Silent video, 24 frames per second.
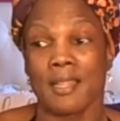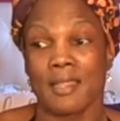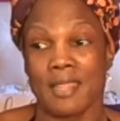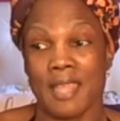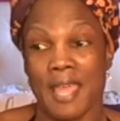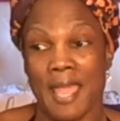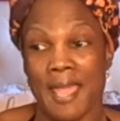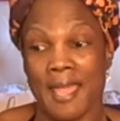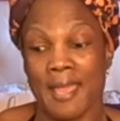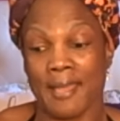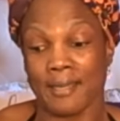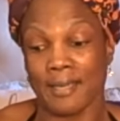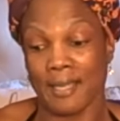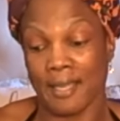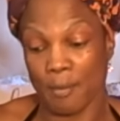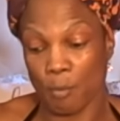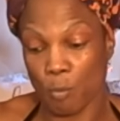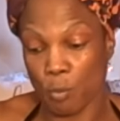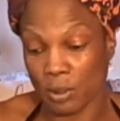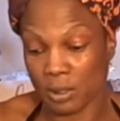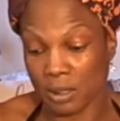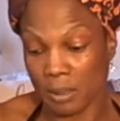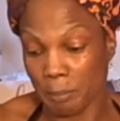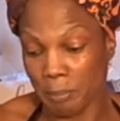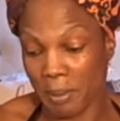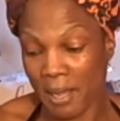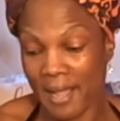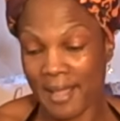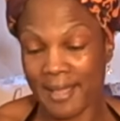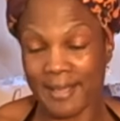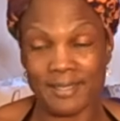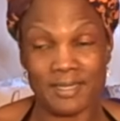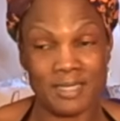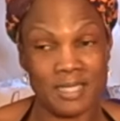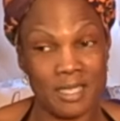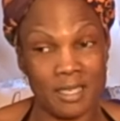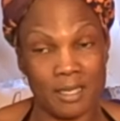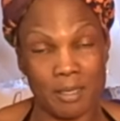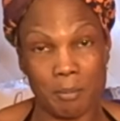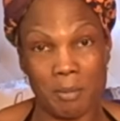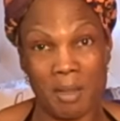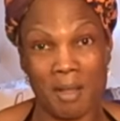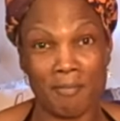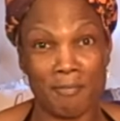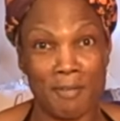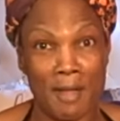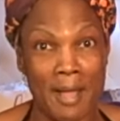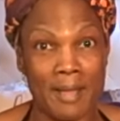that and with the biotin and
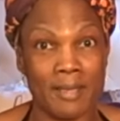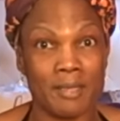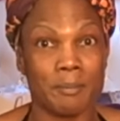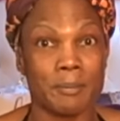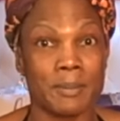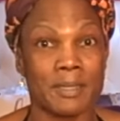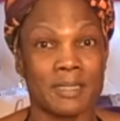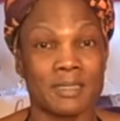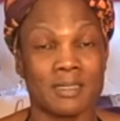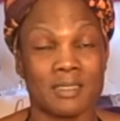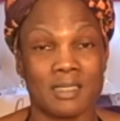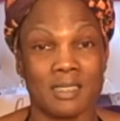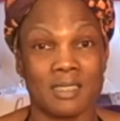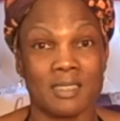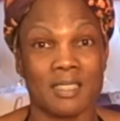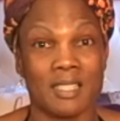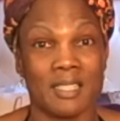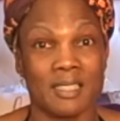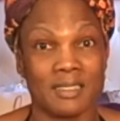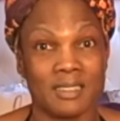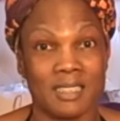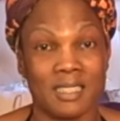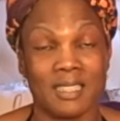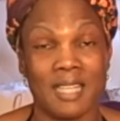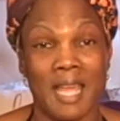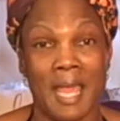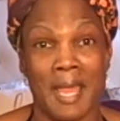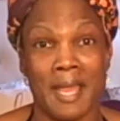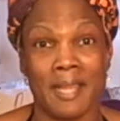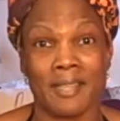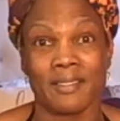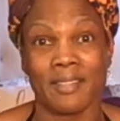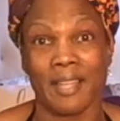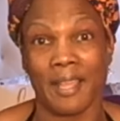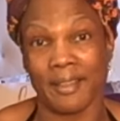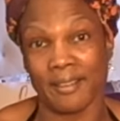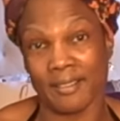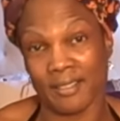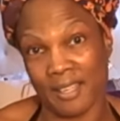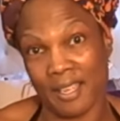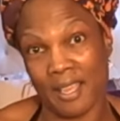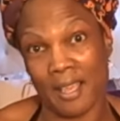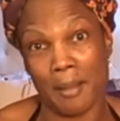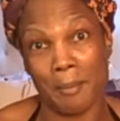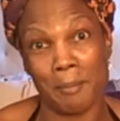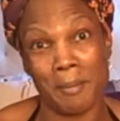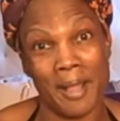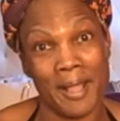my vitamins and things of that, that
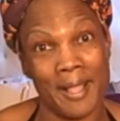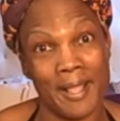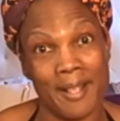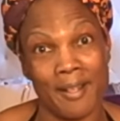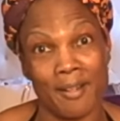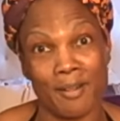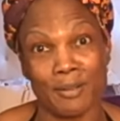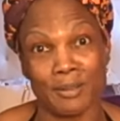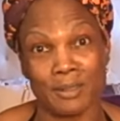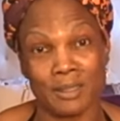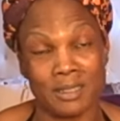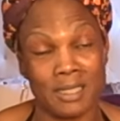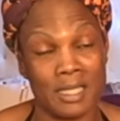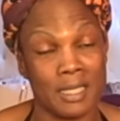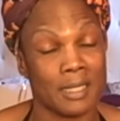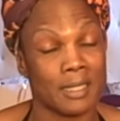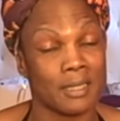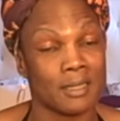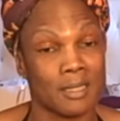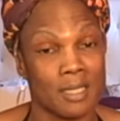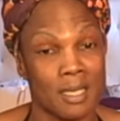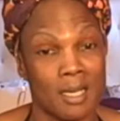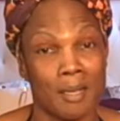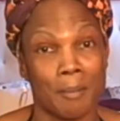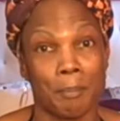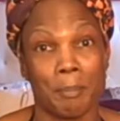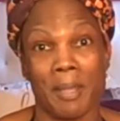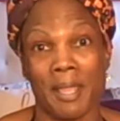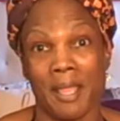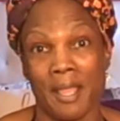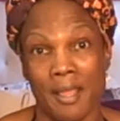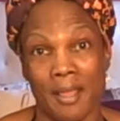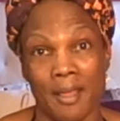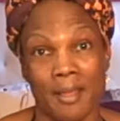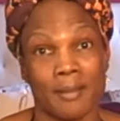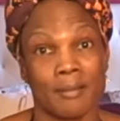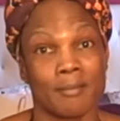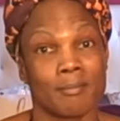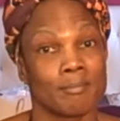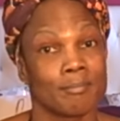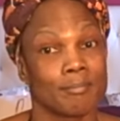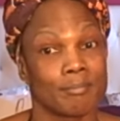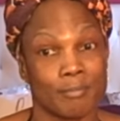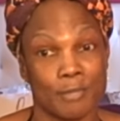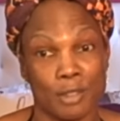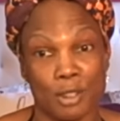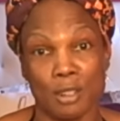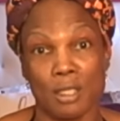yeah, my hair is thickened up and,
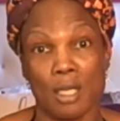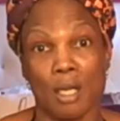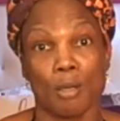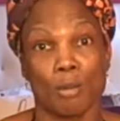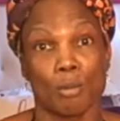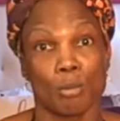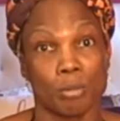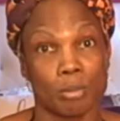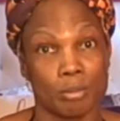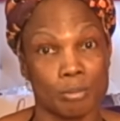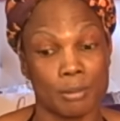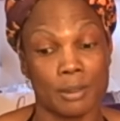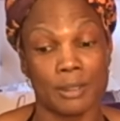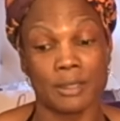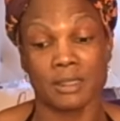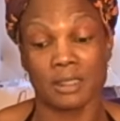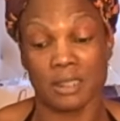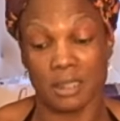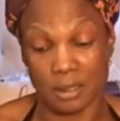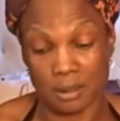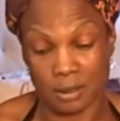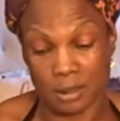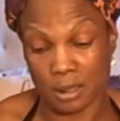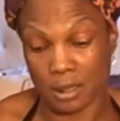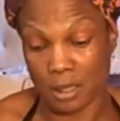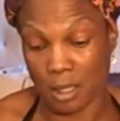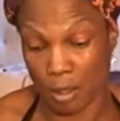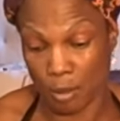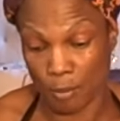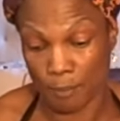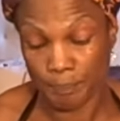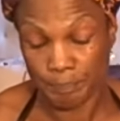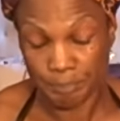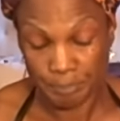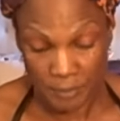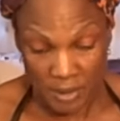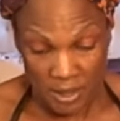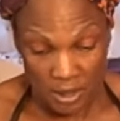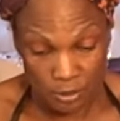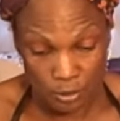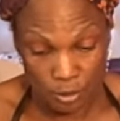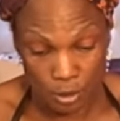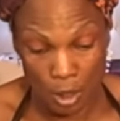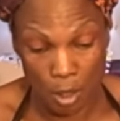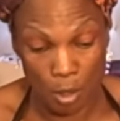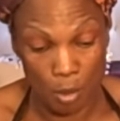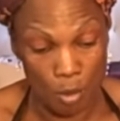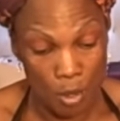you know, it's good to go.
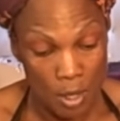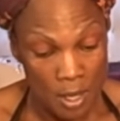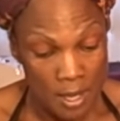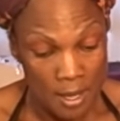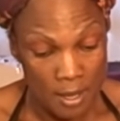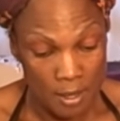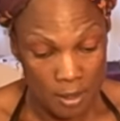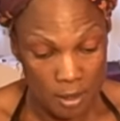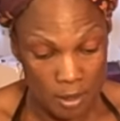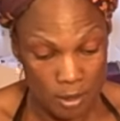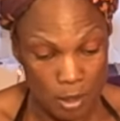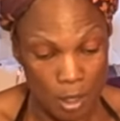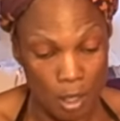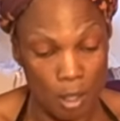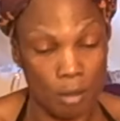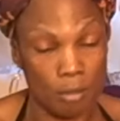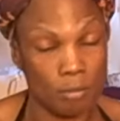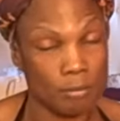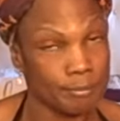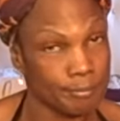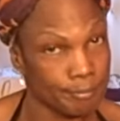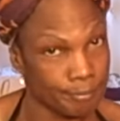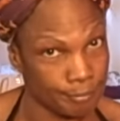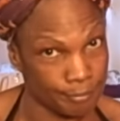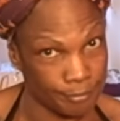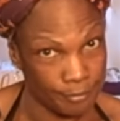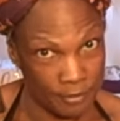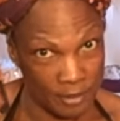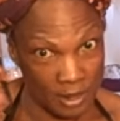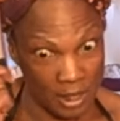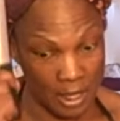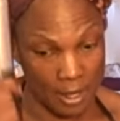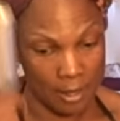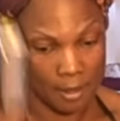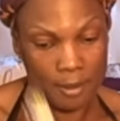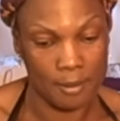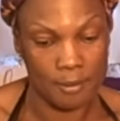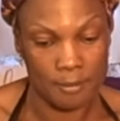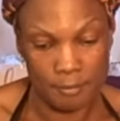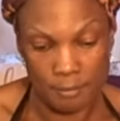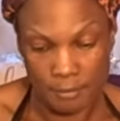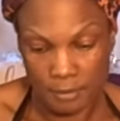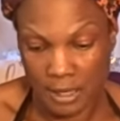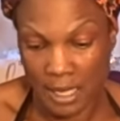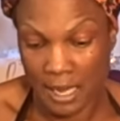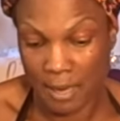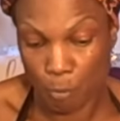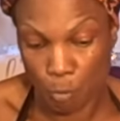So, you know, yeah,
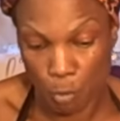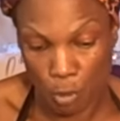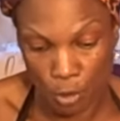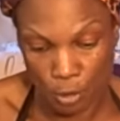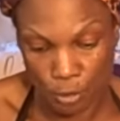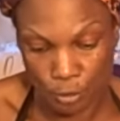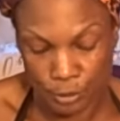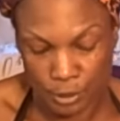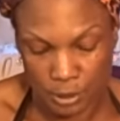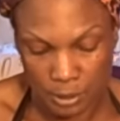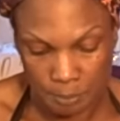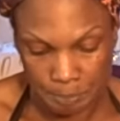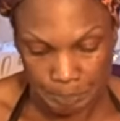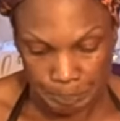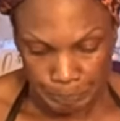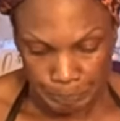that works.